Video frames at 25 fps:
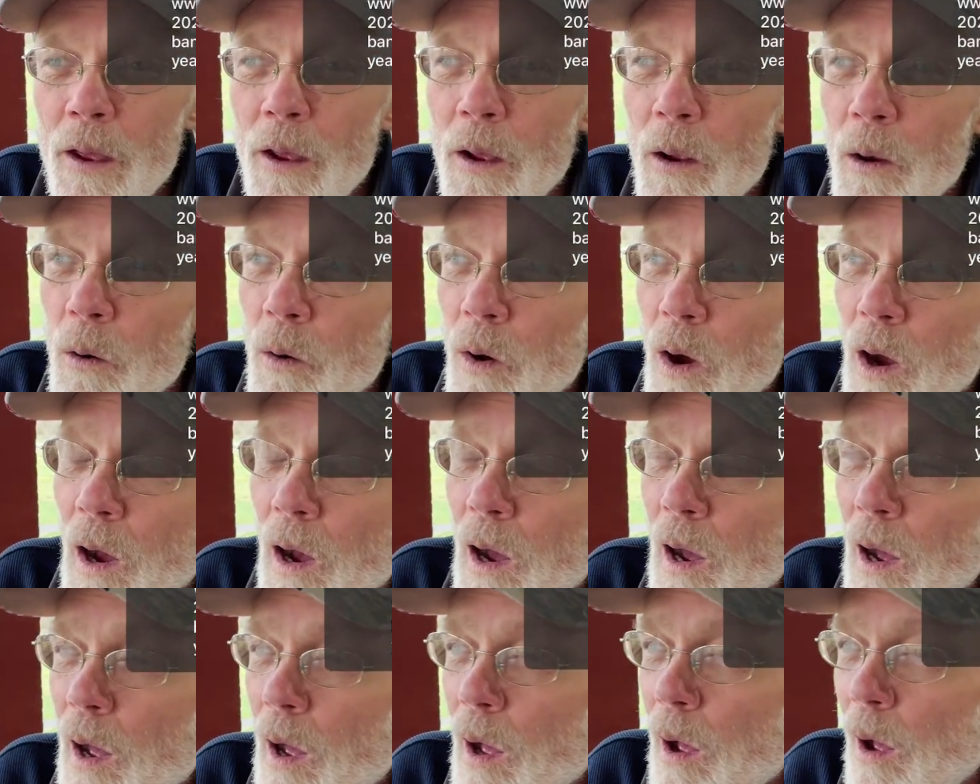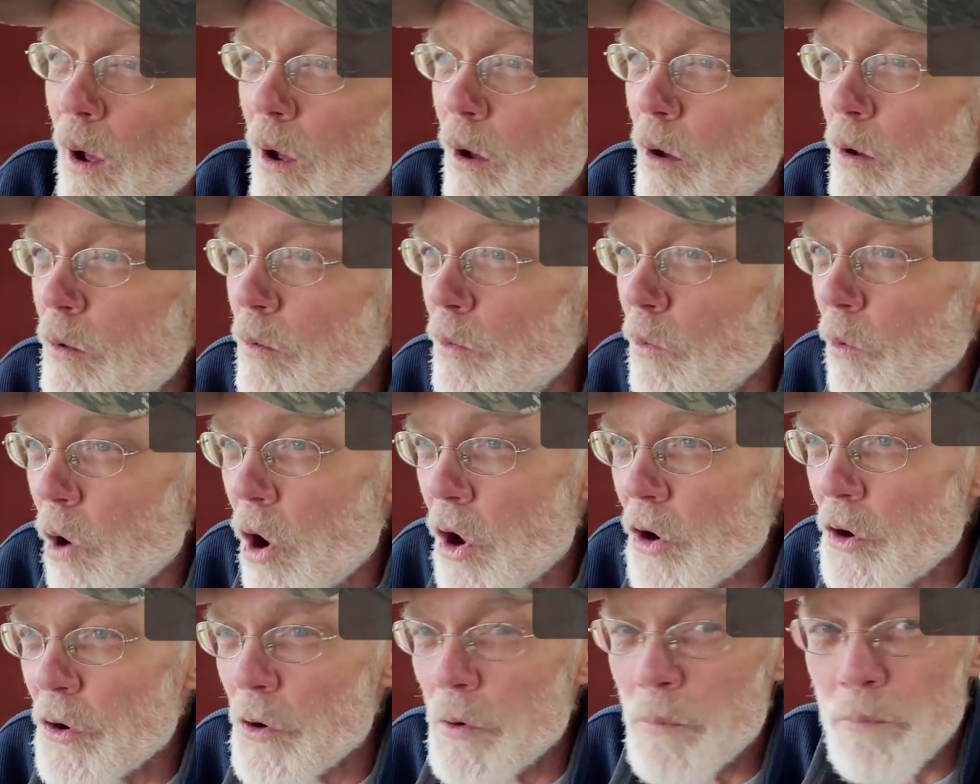
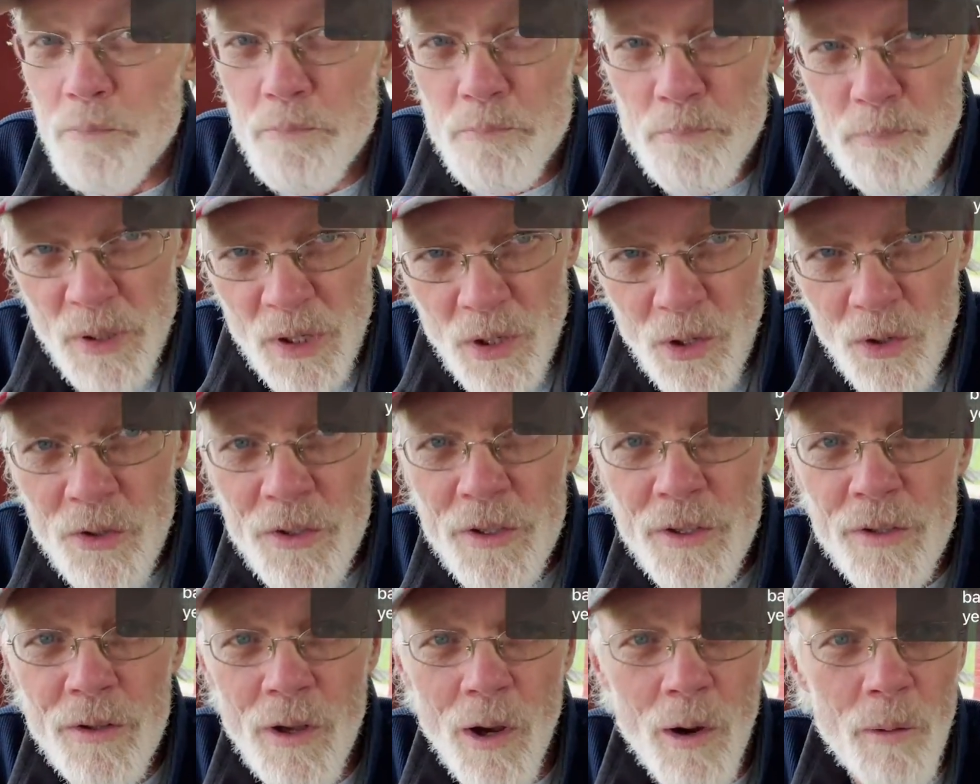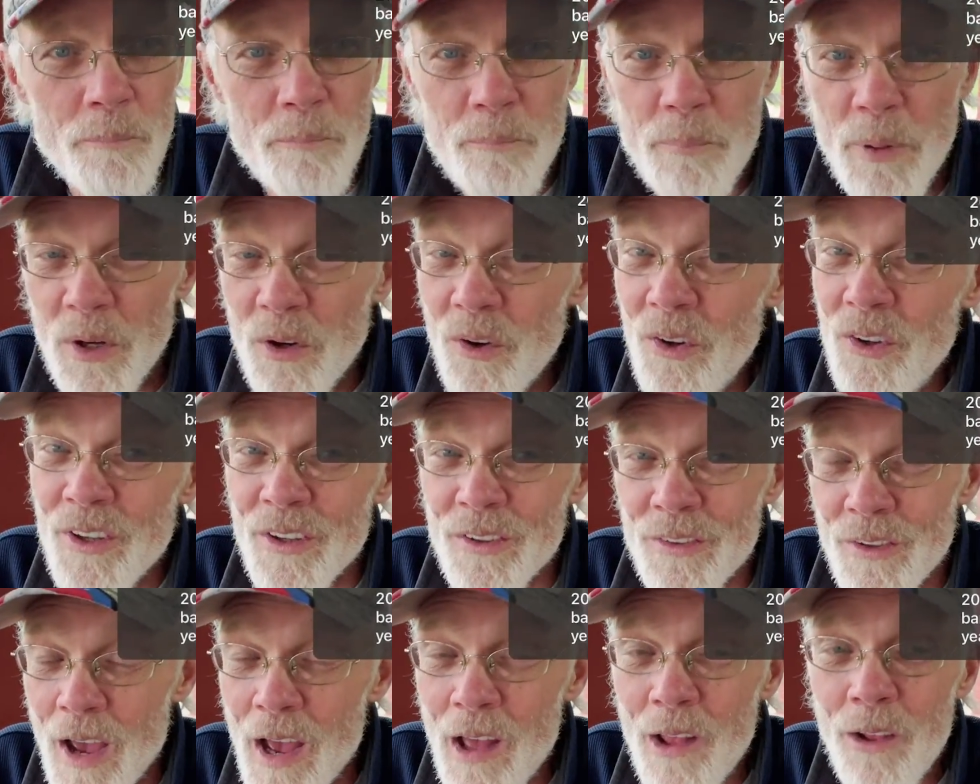laundered $1
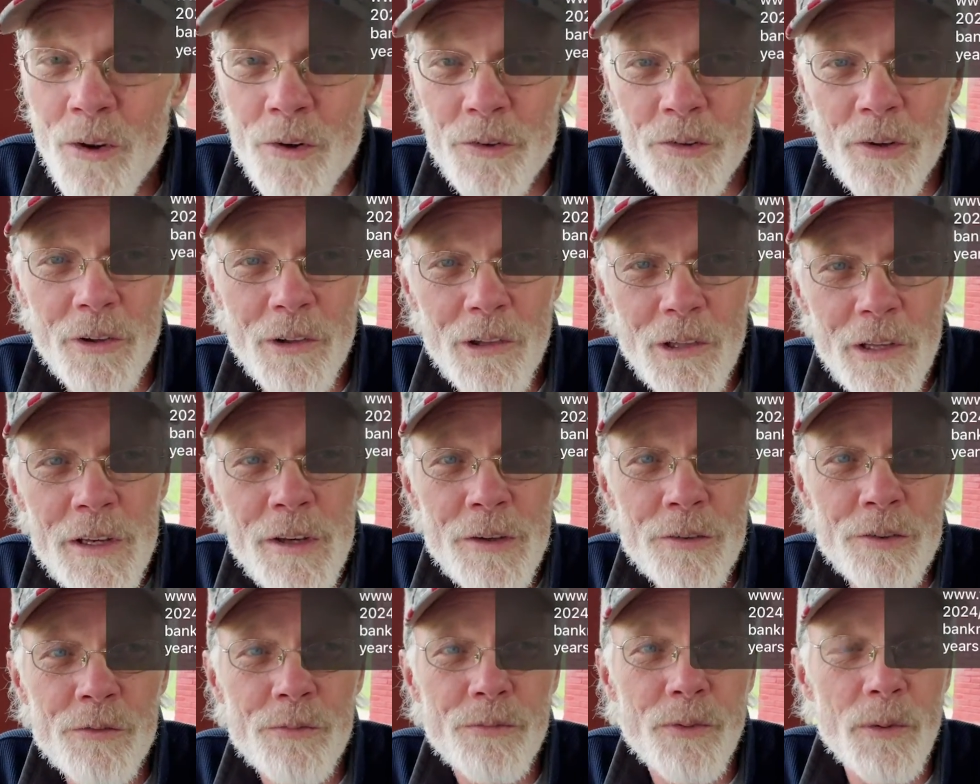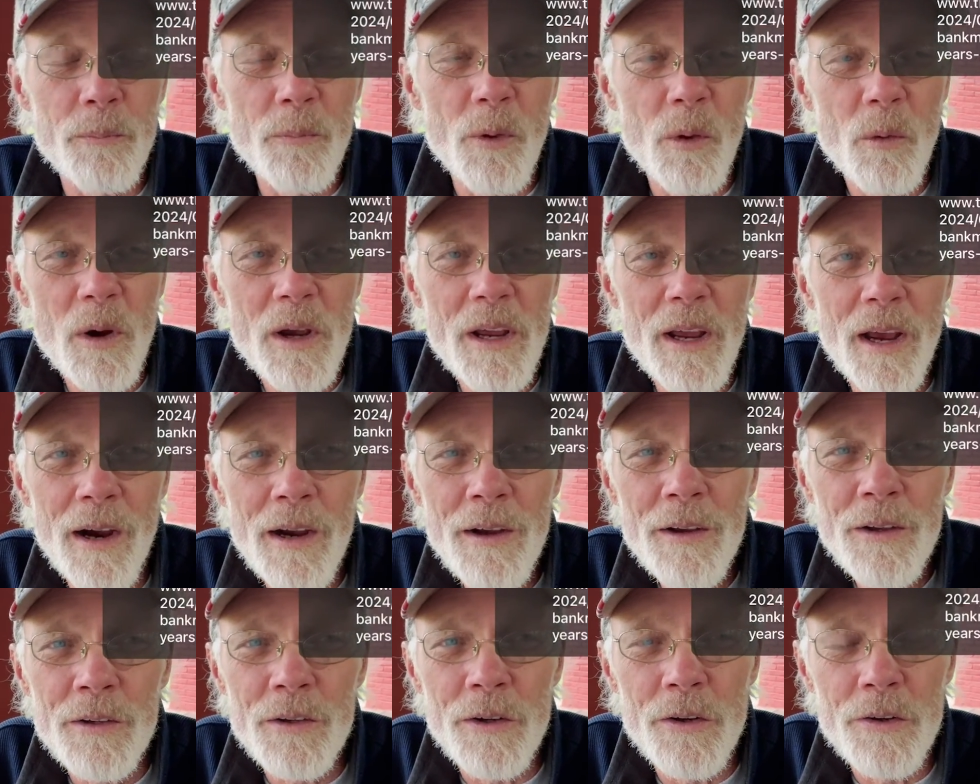billion at least, from the way
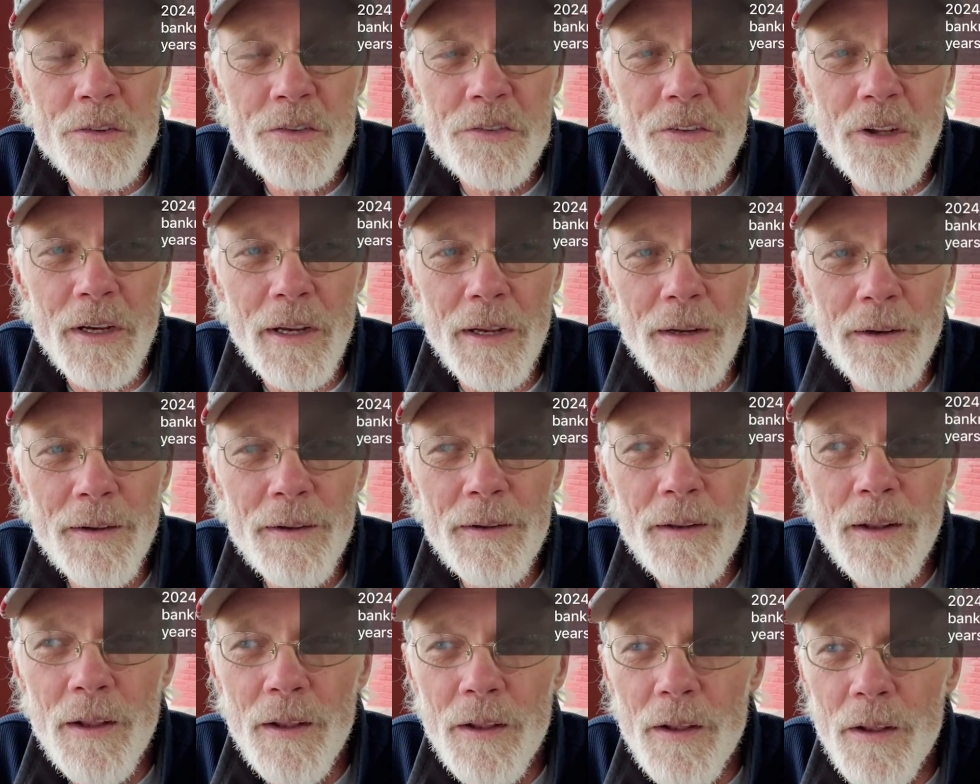I understand it.